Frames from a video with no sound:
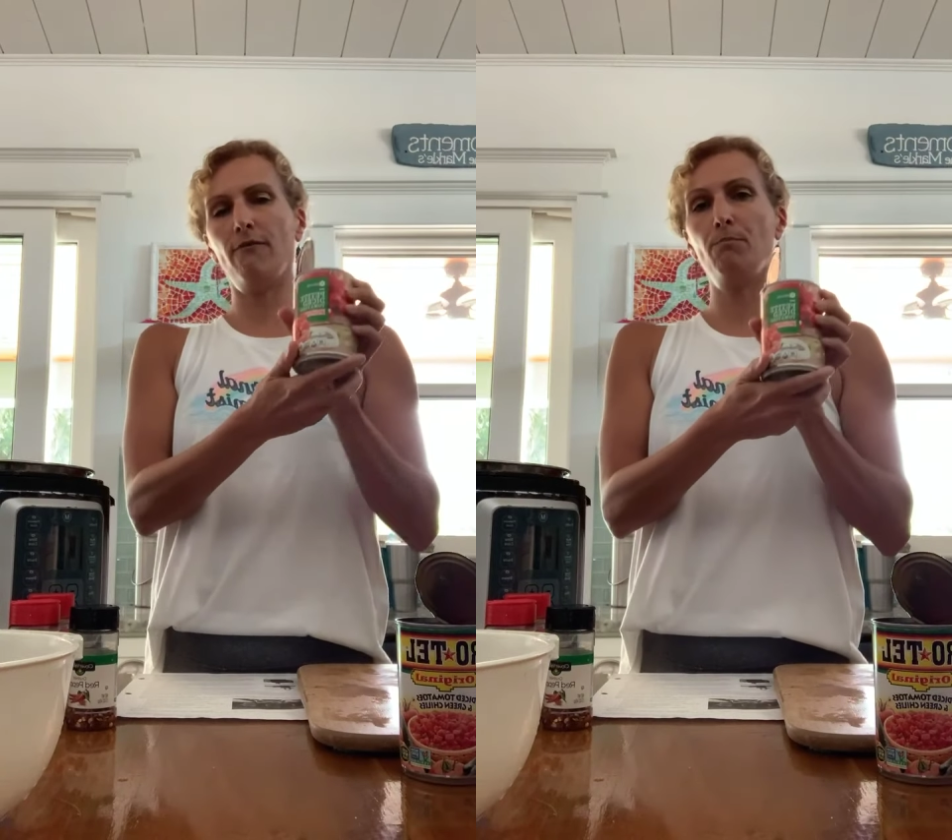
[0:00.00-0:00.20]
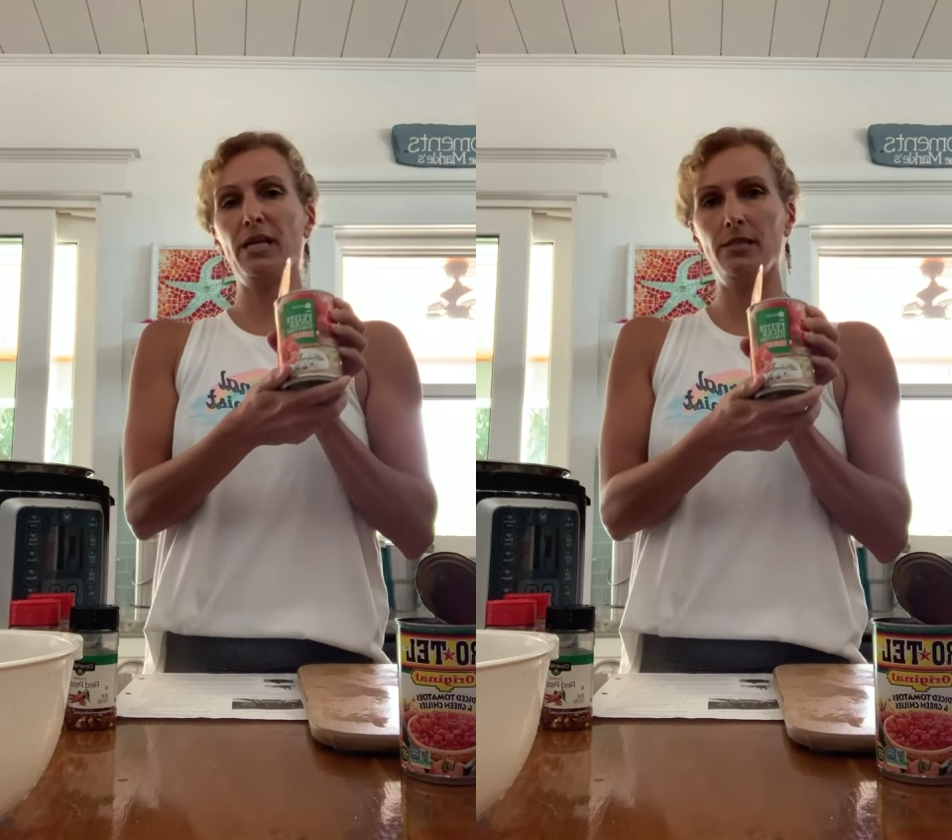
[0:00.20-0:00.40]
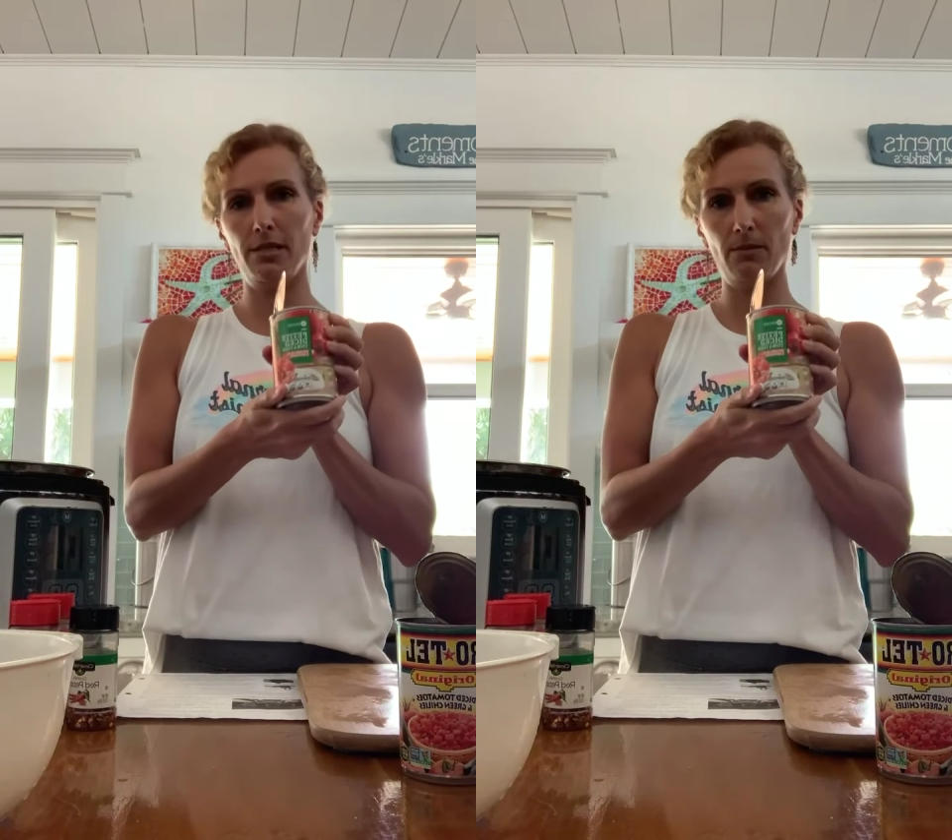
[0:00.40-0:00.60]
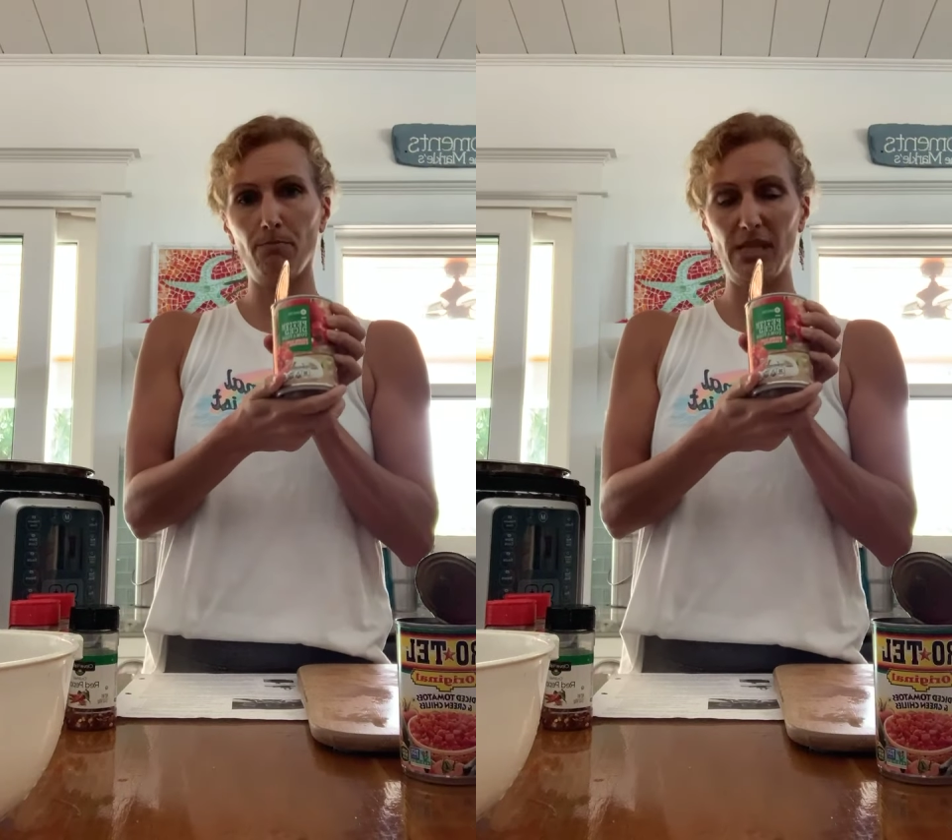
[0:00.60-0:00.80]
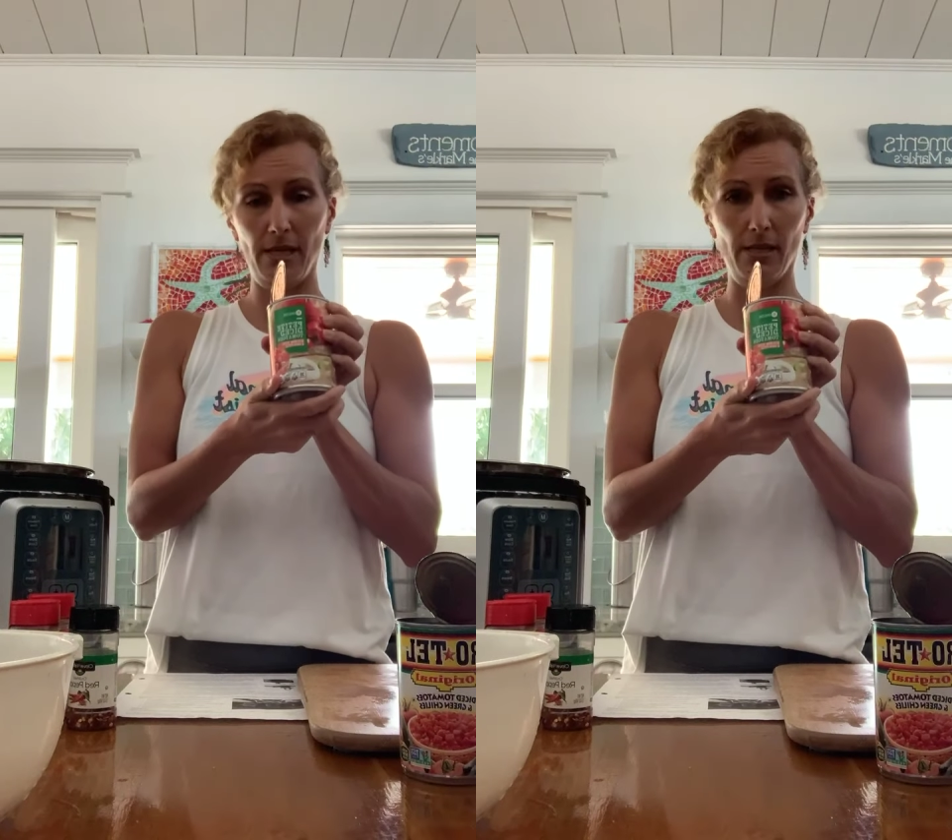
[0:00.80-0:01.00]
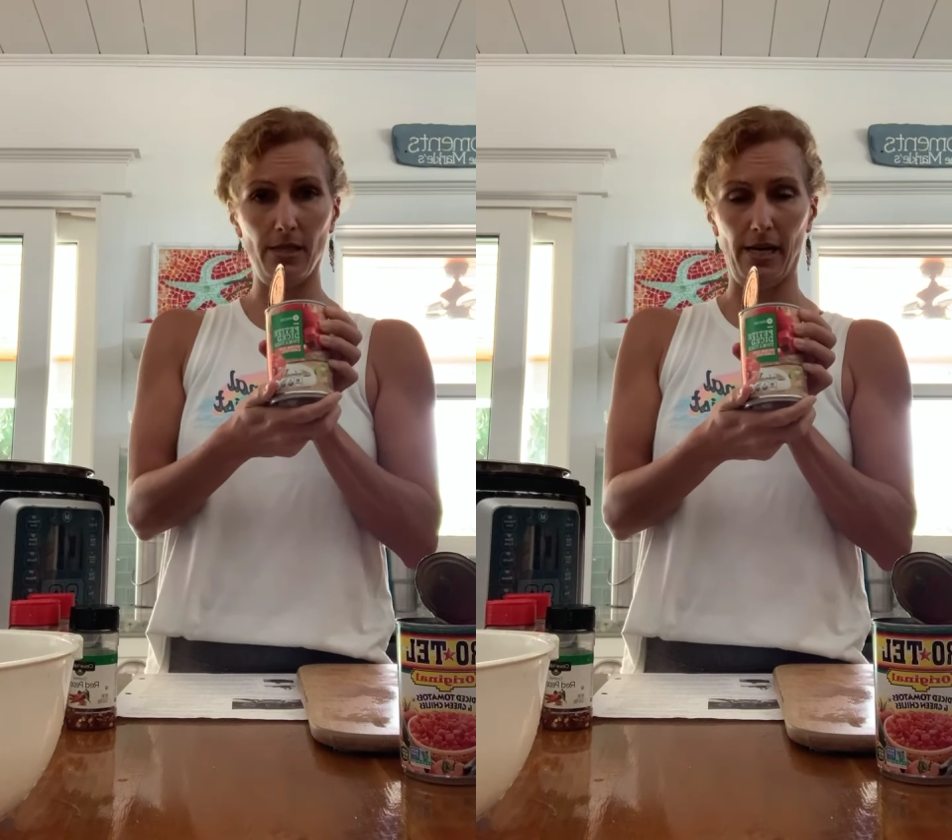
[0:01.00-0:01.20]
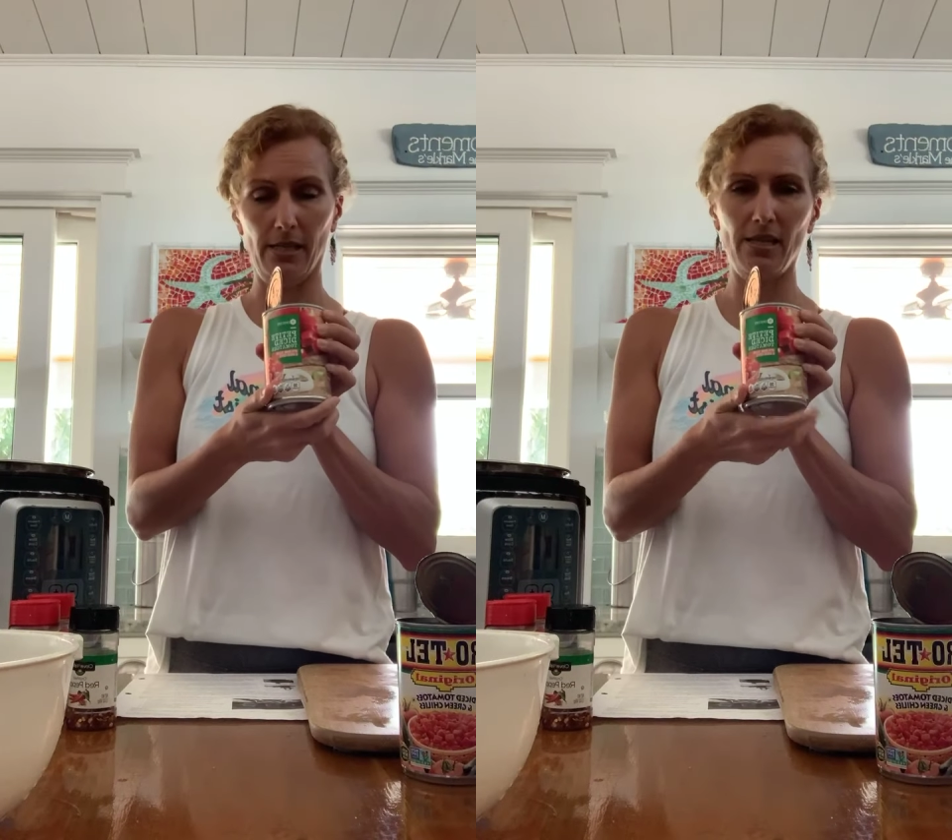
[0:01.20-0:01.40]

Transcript: petite diced,